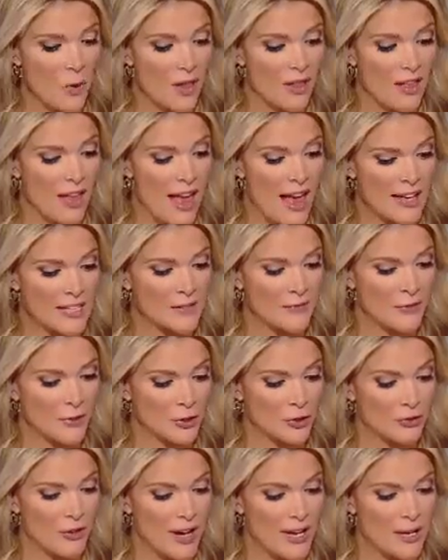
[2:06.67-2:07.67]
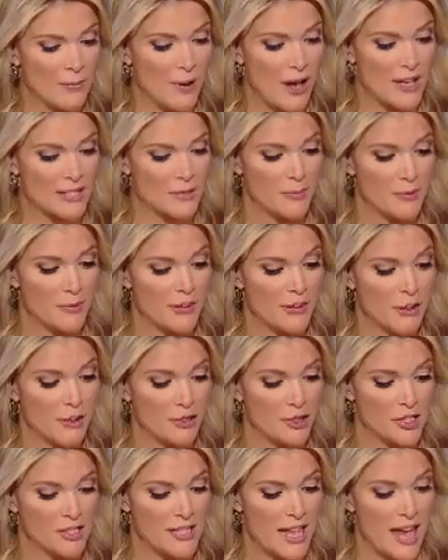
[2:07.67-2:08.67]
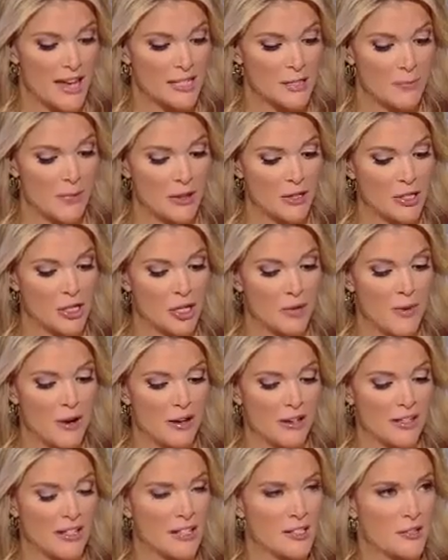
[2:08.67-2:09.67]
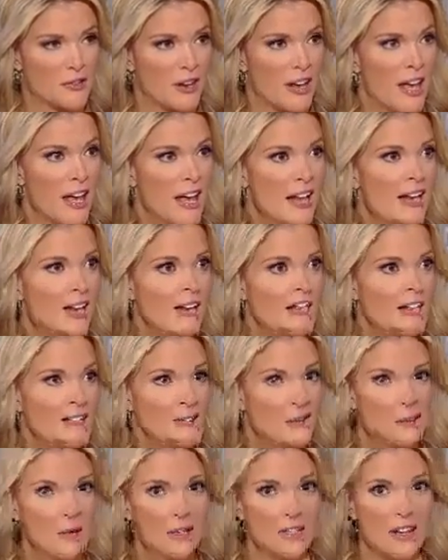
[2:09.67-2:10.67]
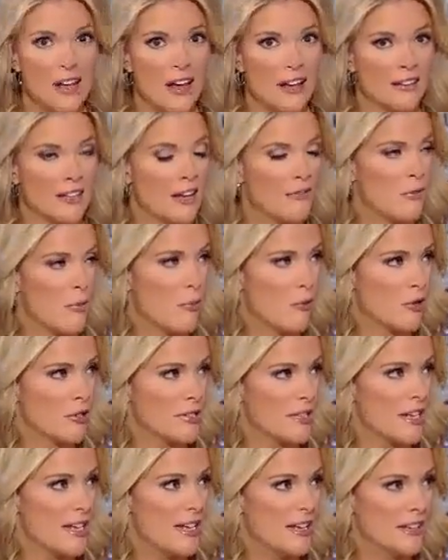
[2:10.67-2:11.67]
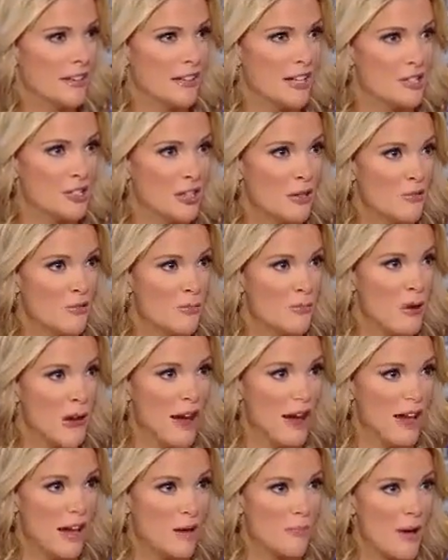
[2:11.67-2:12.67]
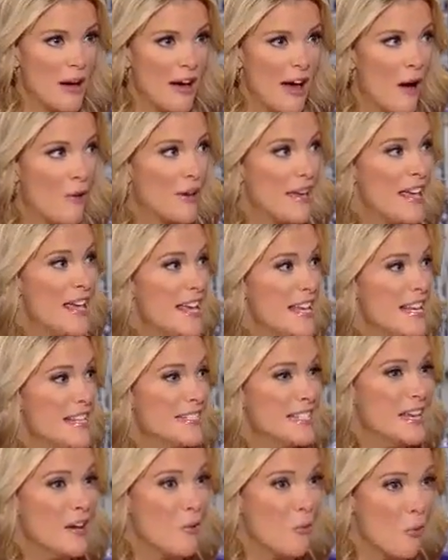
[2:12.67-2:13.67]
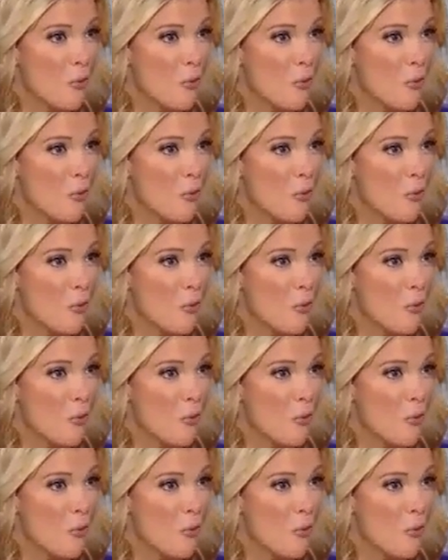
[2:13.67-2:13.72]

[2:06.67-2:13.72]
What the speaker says: exfiltrating possibly the largest data spillage in American history. Now, this is according to online reports that he allegedly was bragging about how easy it was.